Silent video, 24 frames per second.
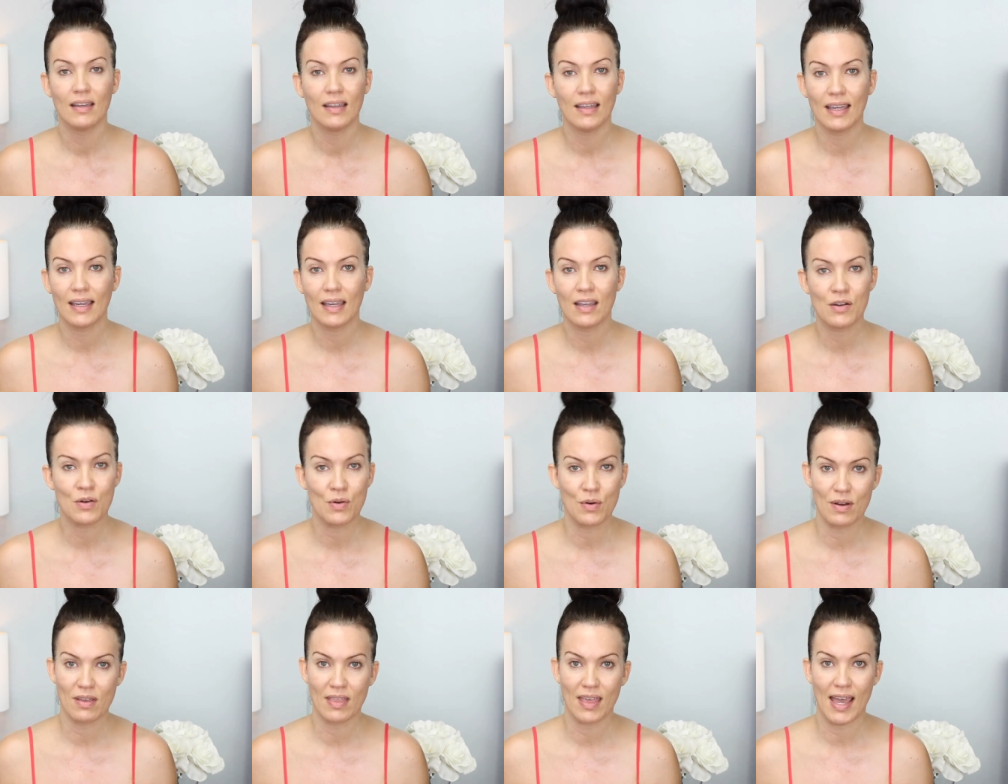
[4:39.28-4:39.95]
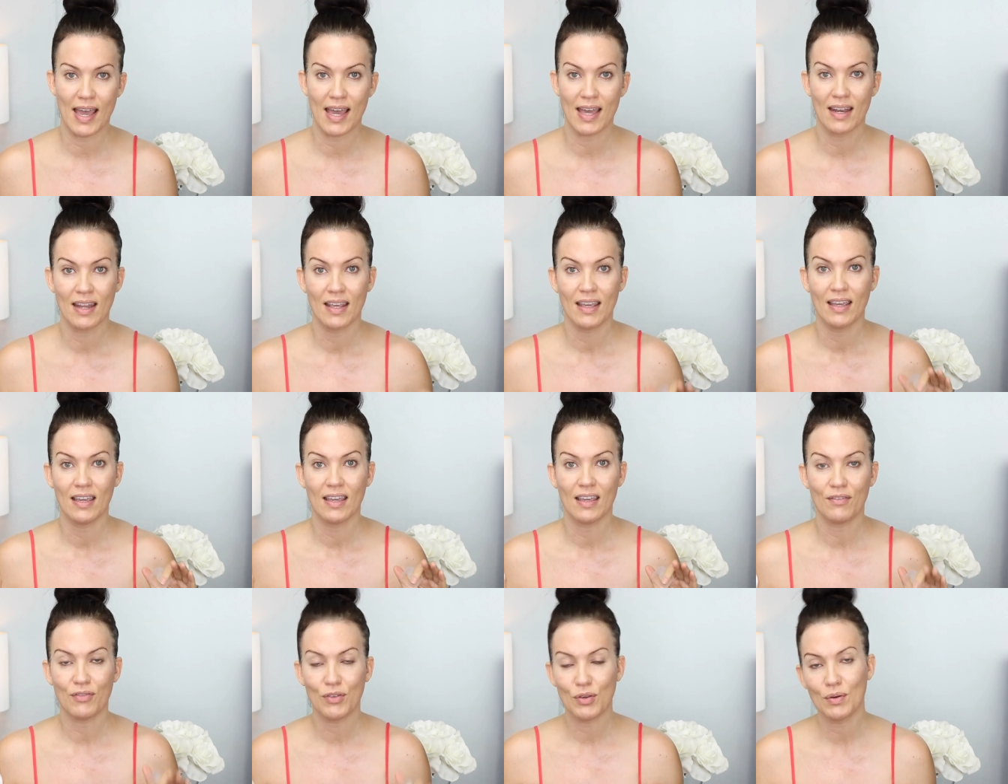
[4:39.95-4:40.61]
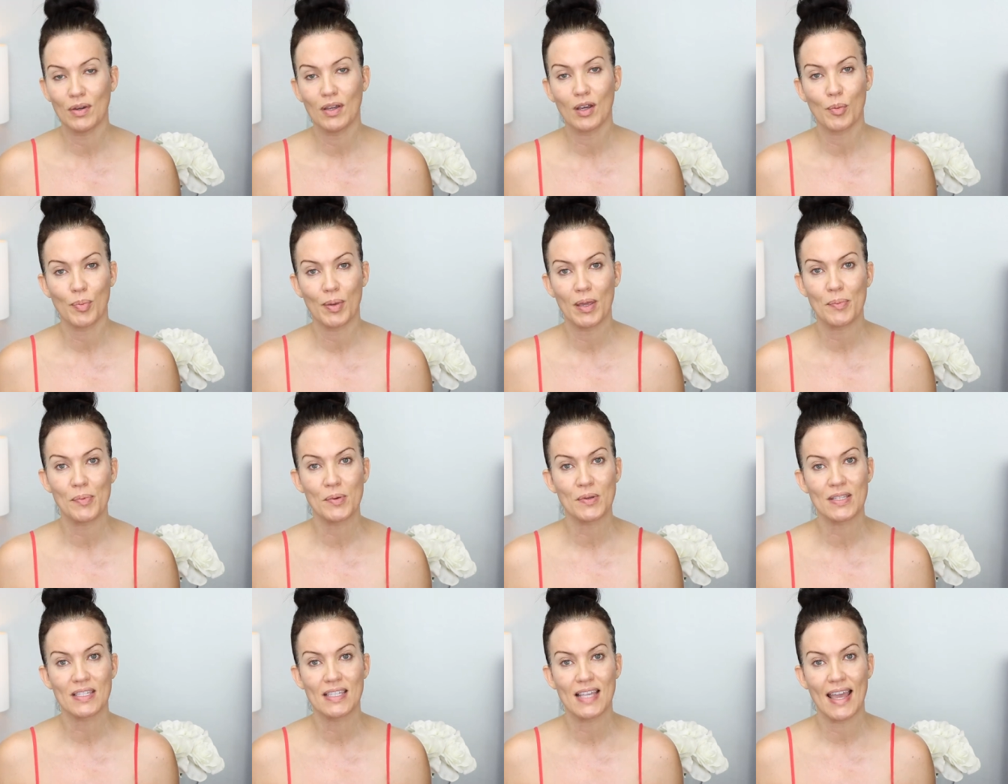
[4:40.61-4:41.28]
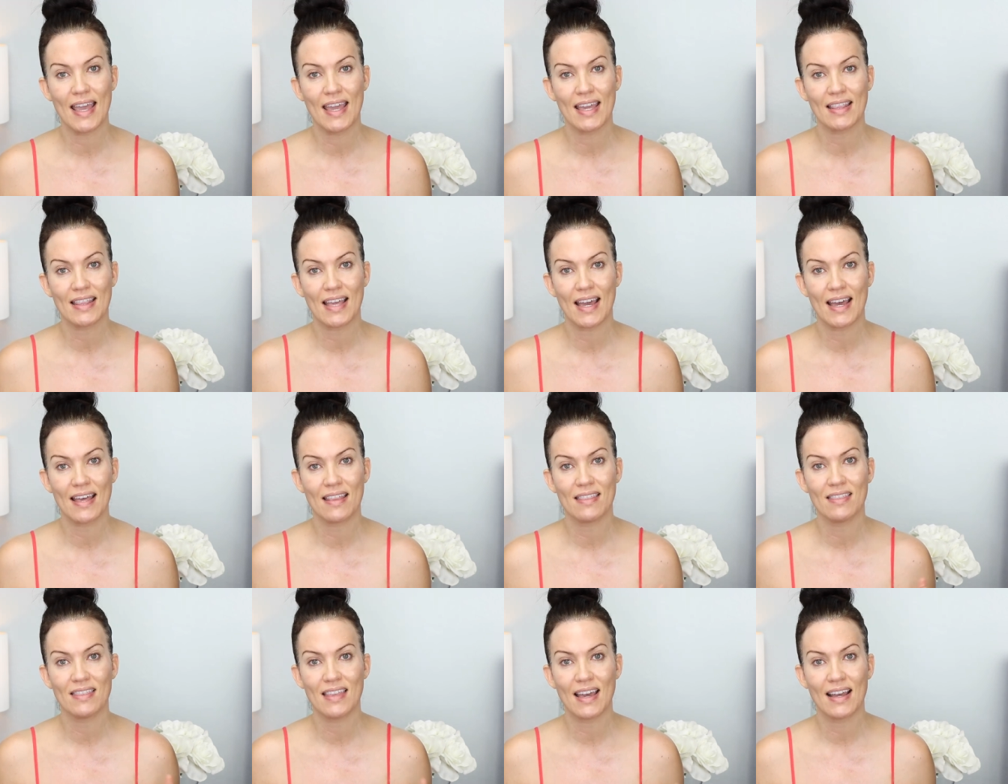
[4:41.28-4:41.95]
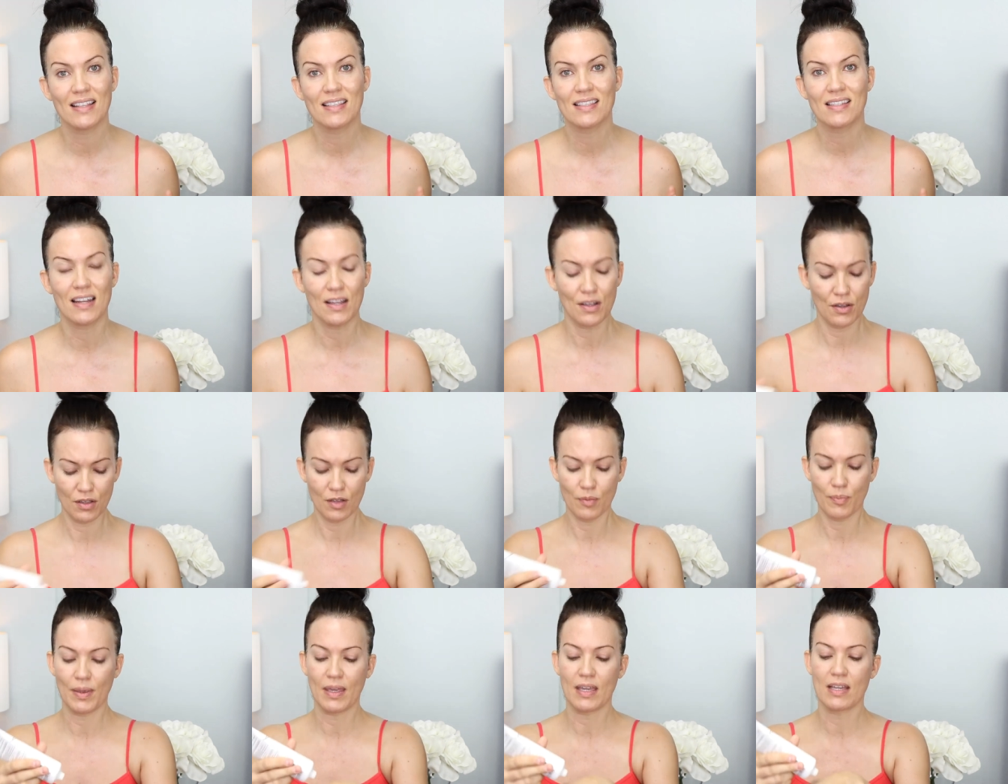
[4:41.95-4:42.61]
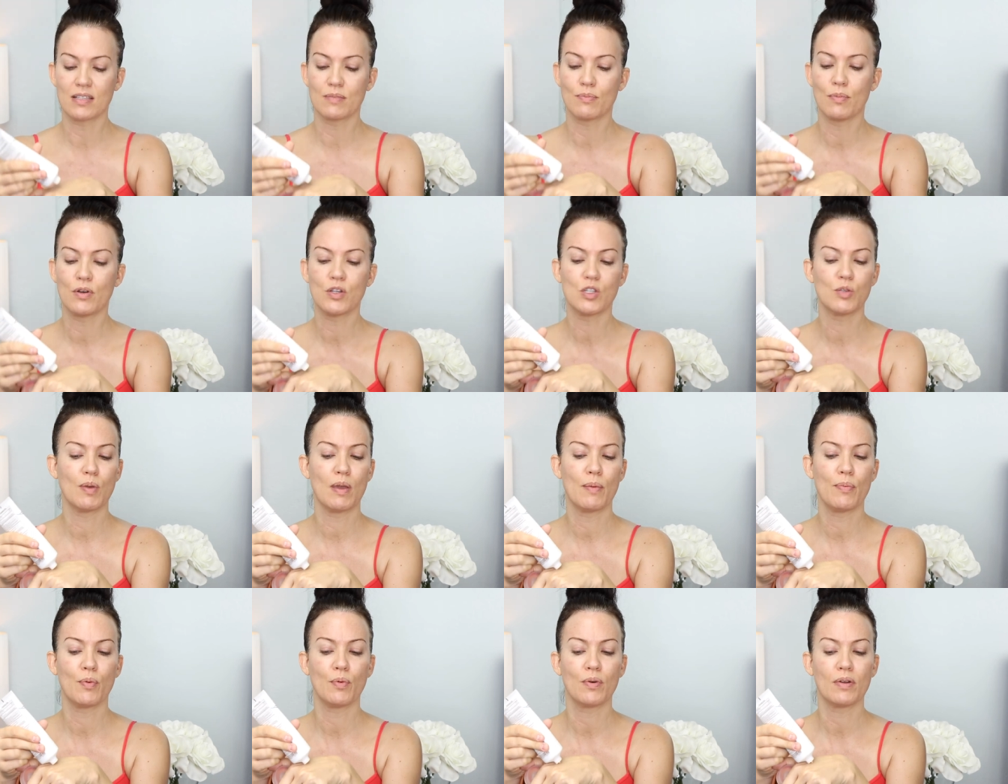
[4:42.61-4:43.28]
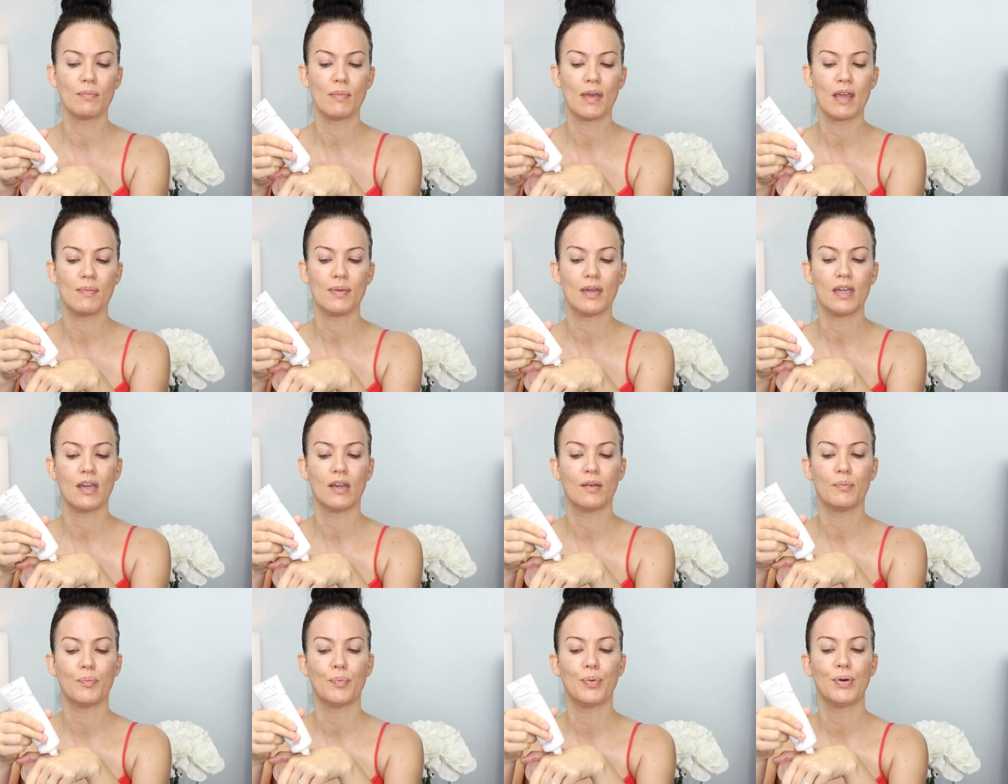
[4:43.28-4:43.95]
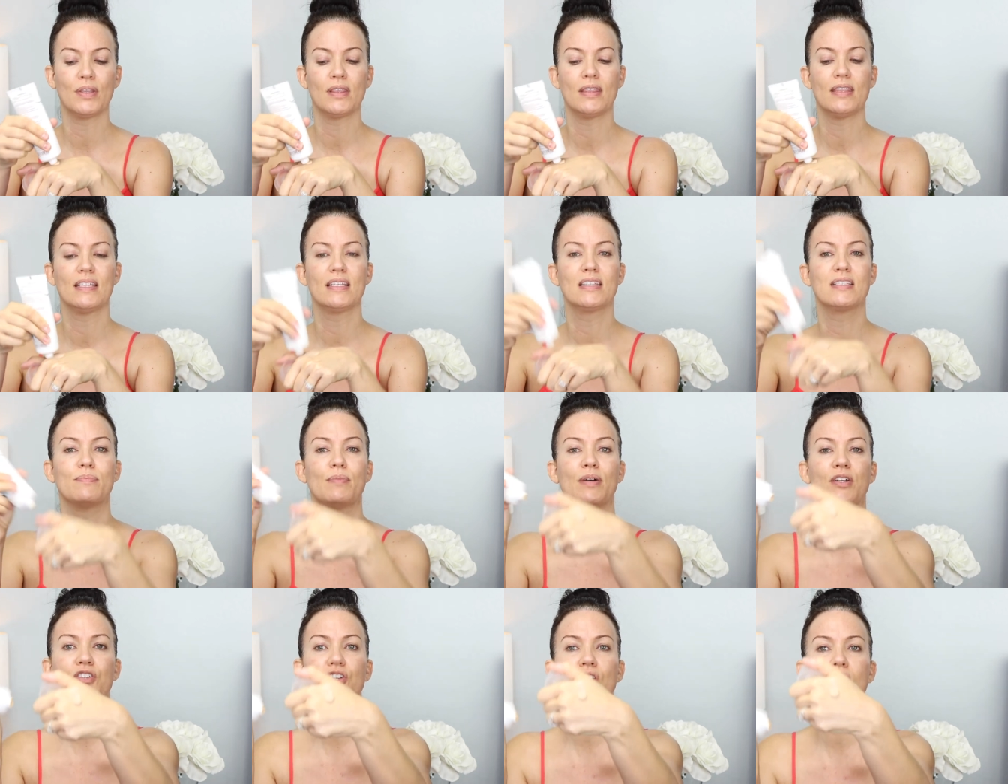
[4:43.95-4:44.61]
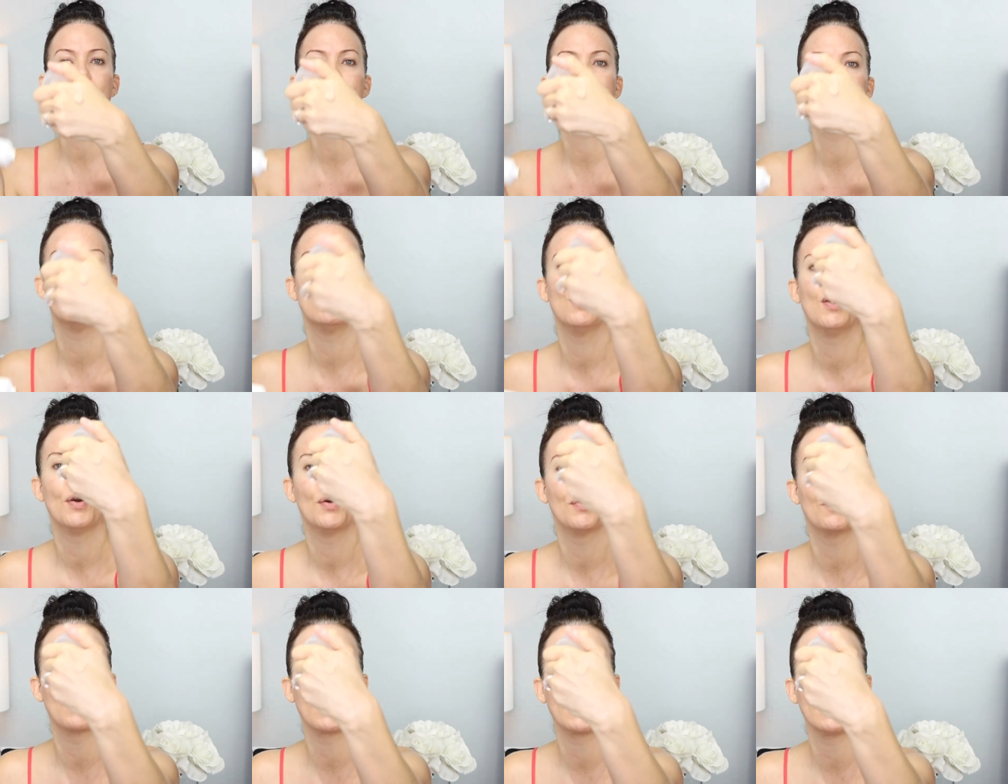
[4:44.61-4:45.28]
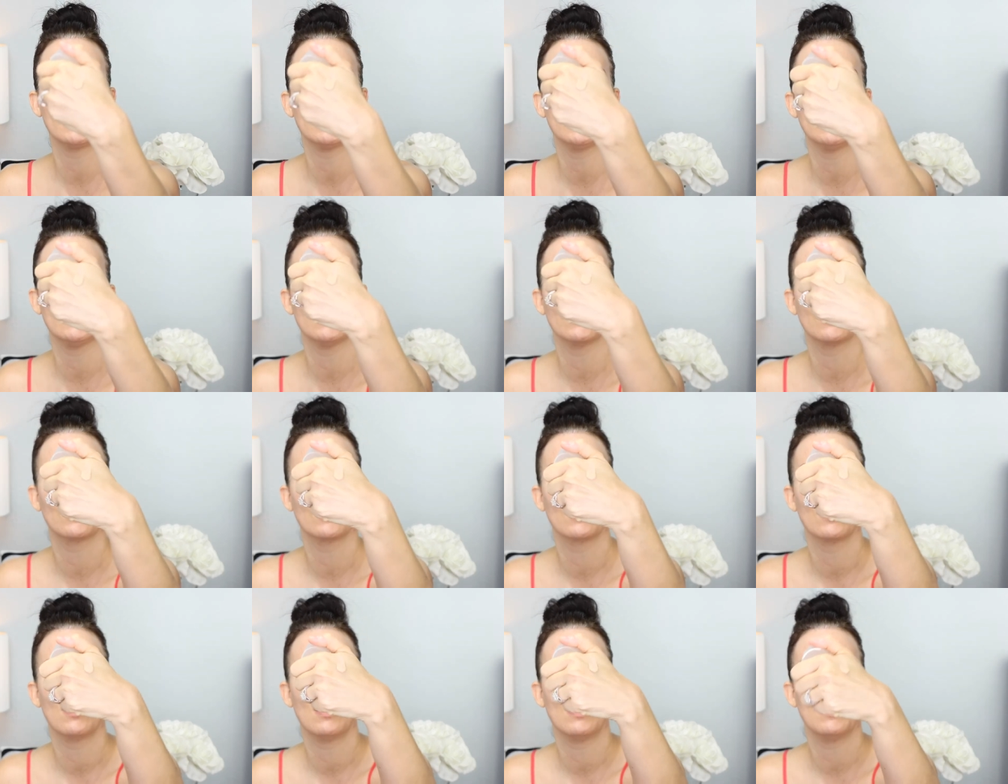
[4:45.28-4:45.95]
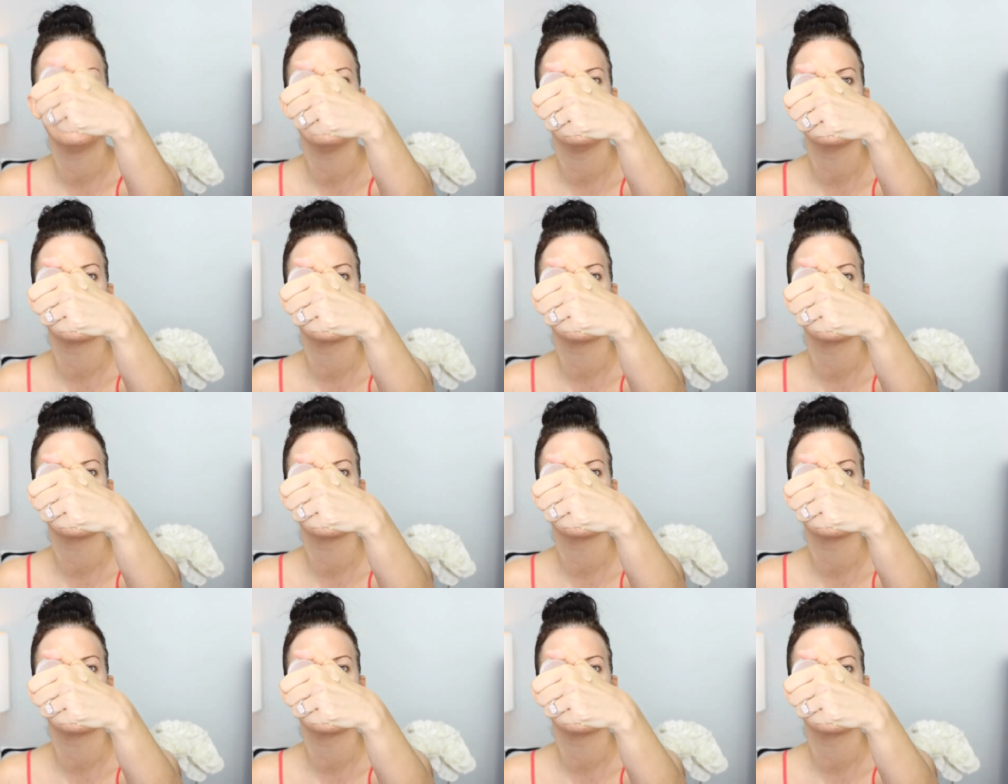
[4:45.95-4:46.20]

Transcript: Ignore that. If you hear people saying that, that's not good, because most people would maybe put this much on right here on